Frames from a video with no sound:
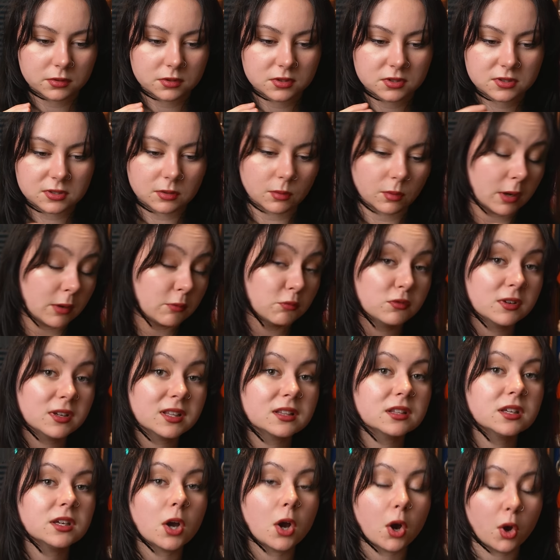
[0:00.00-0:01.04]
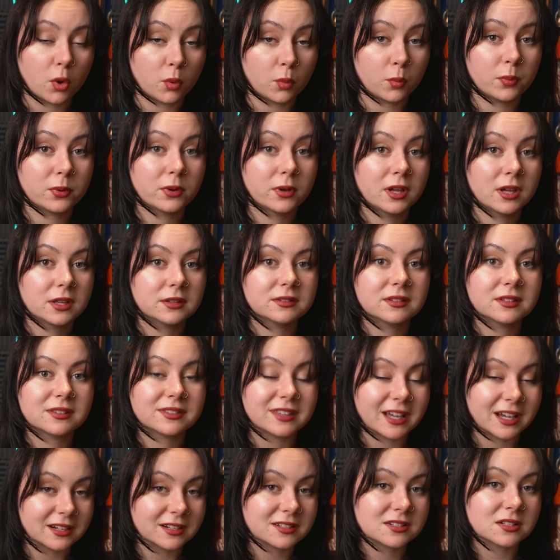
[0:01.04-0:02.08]
So I really hope
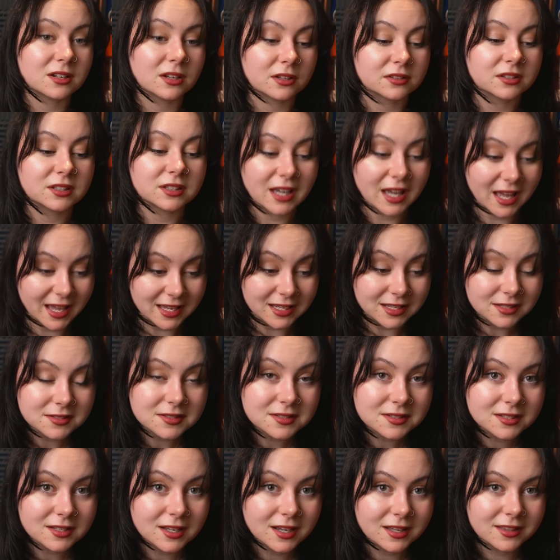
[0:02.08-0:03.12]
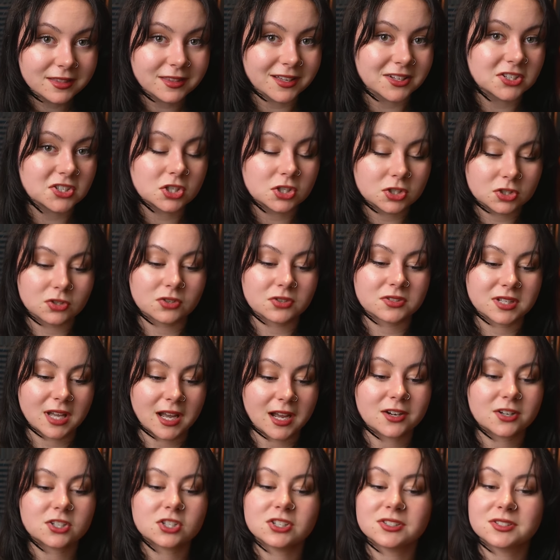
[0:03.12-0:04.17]
that that is not the case, that she does
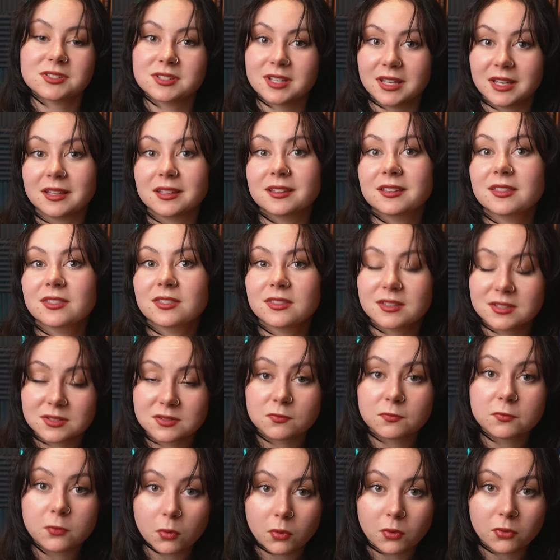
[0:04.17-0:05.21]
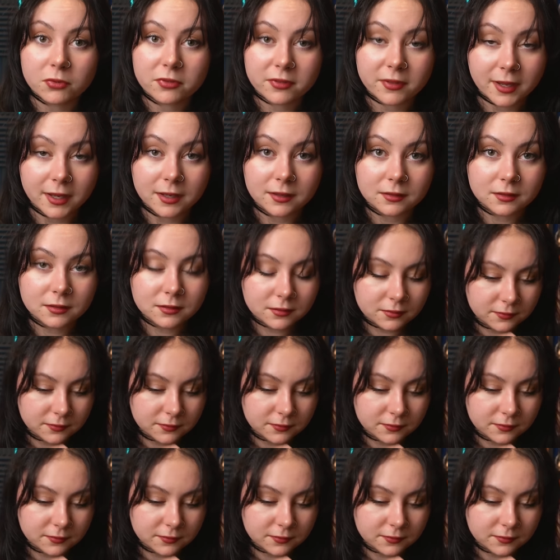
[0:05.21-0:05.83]
actually sing this full thing.